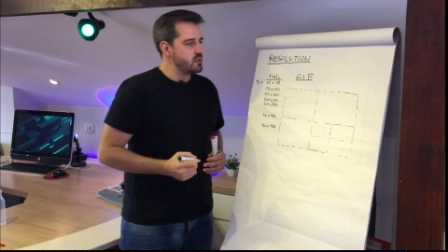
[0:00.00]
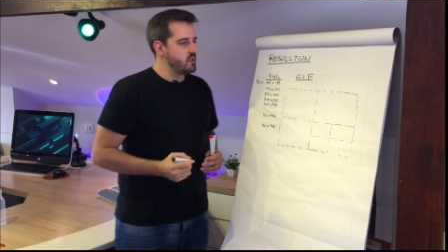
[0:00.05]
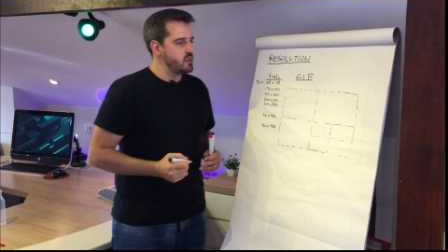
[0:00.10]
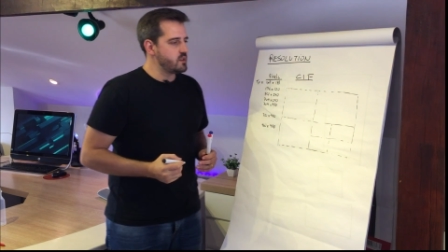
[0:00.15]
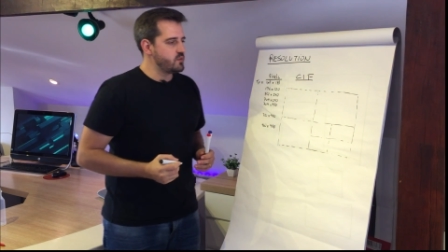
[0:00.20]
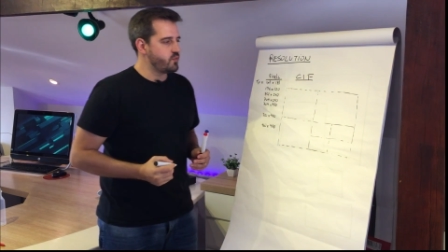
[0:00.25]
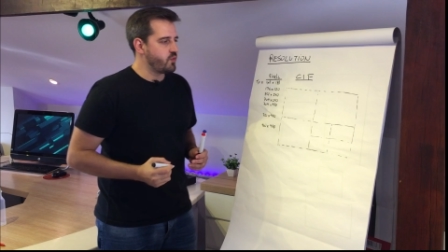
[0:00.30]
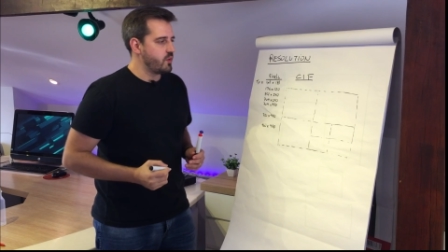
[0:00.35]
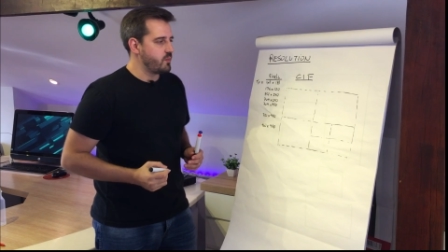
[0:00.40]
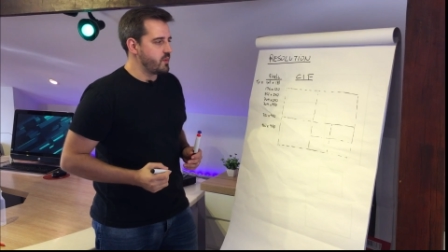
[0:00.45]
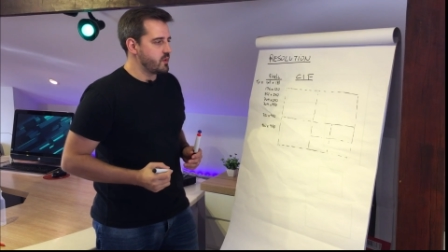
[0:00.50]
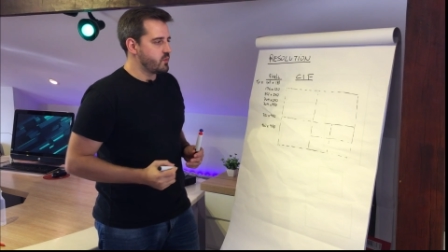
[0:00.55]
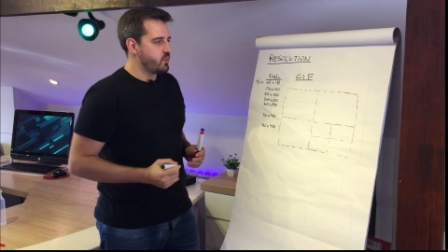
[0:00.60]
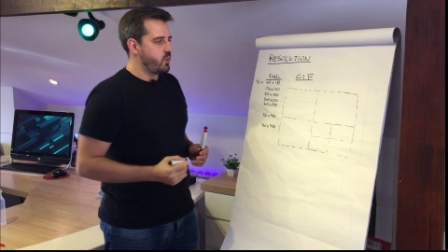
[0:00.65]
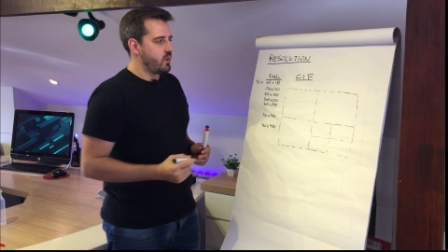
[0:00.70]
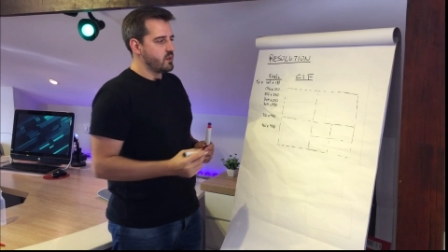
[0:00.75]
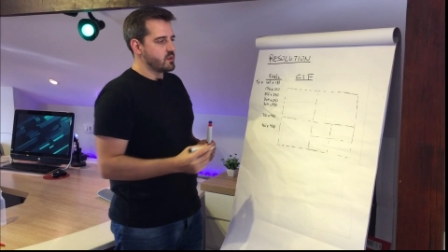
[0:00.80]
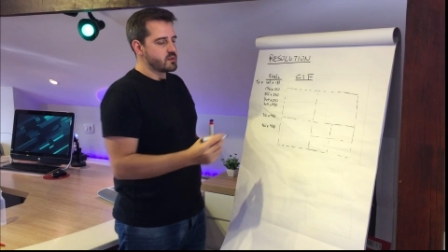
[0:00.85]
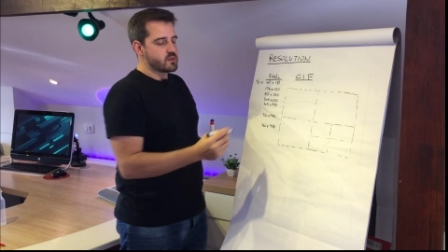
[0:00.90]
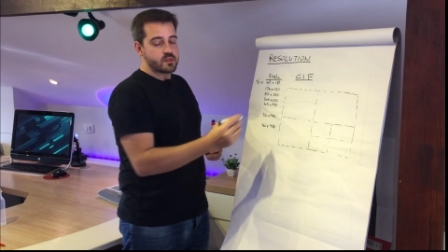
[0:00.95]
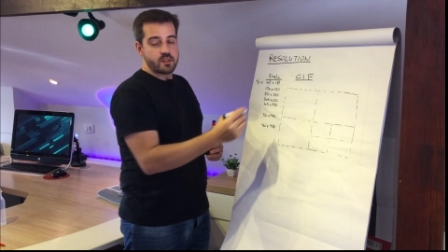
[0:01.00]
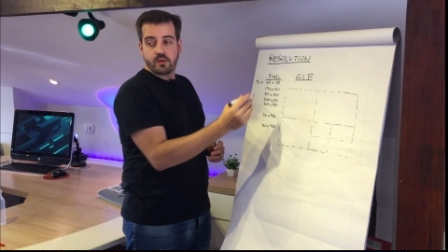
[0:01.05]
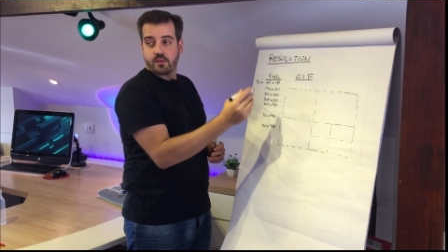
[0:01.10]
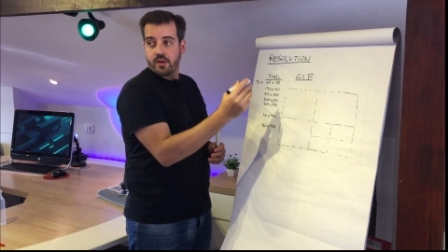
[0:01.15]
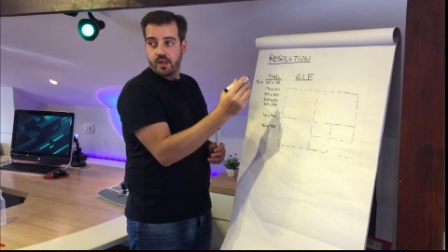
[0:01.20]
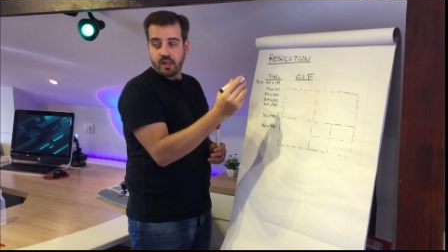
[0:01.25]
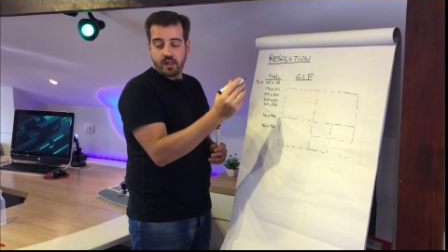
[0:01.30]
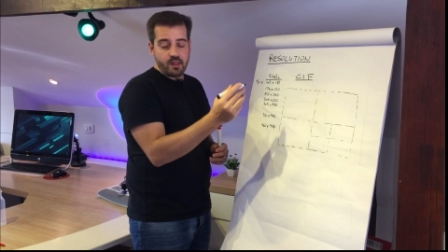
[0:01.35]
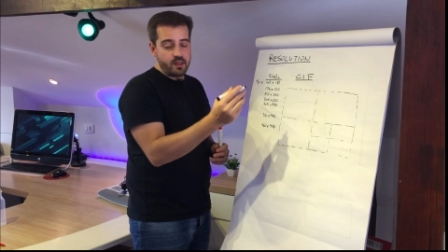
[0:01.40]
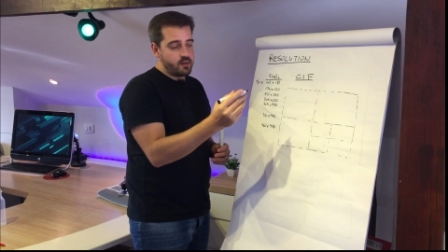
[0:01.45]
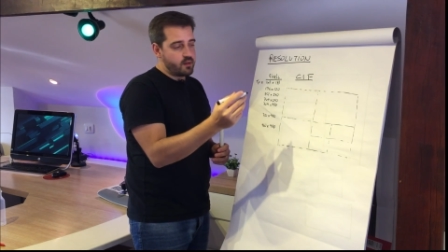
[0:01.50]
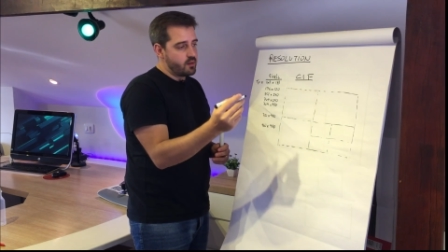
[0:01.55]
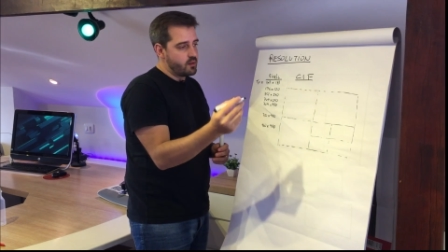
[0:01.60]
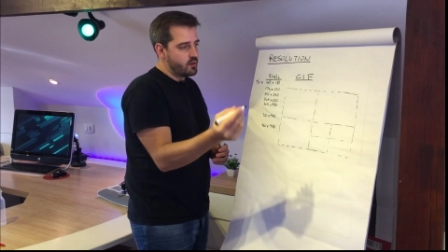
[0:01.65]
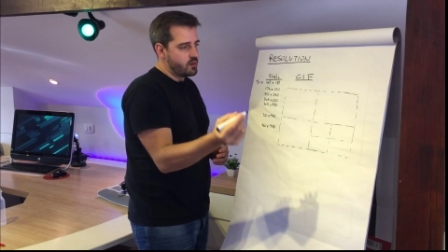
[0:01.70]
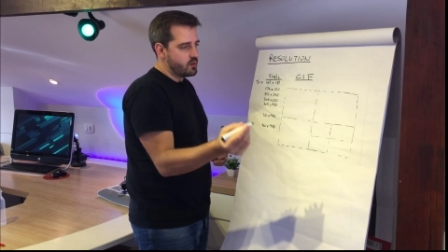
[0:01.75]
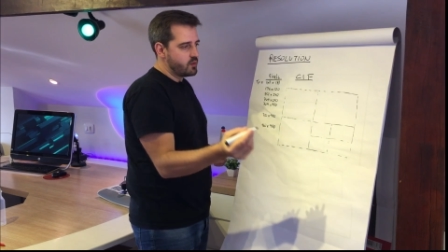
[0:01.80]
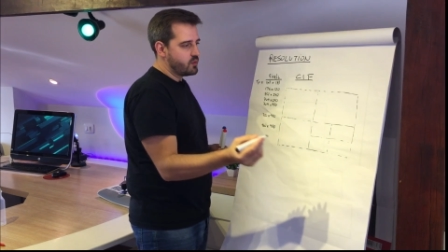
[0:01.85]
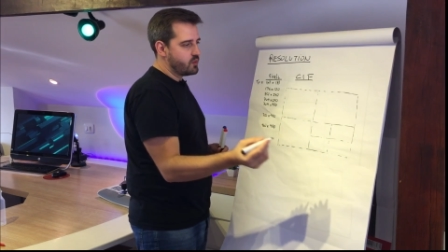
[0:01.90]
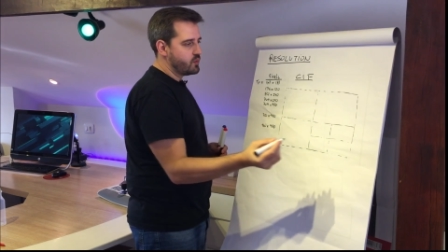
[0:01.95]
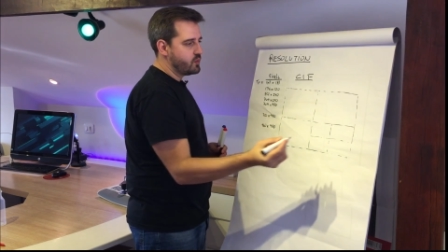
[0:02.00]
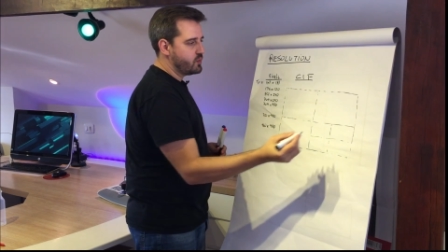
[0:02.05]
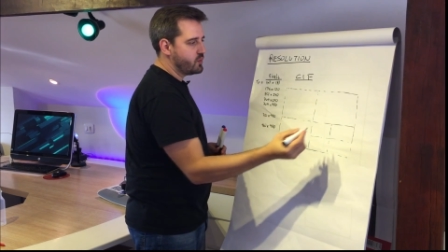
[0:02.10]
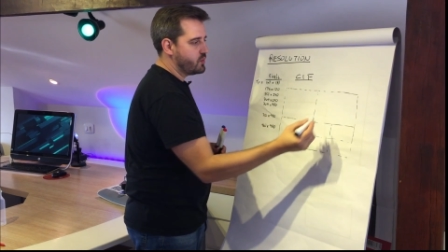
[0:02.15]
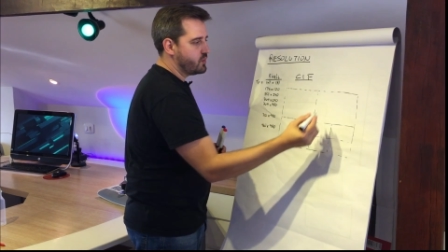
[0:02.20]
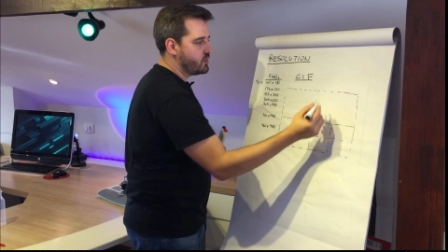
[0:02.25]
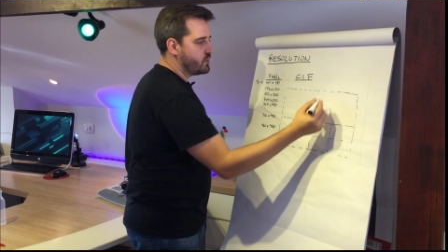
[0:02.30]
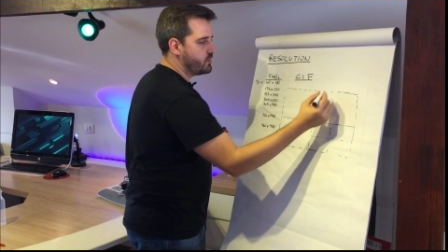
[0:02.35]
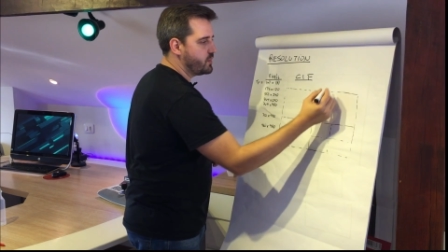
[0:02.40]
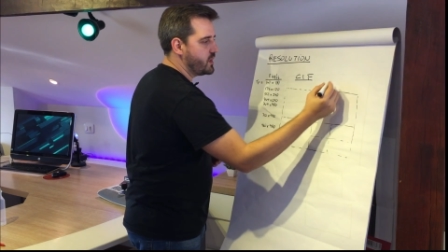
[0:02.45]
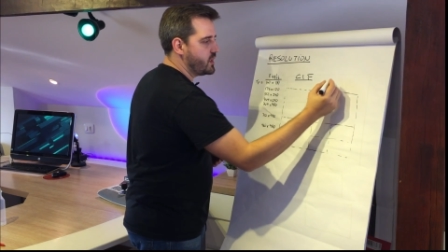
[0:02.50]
This format was created to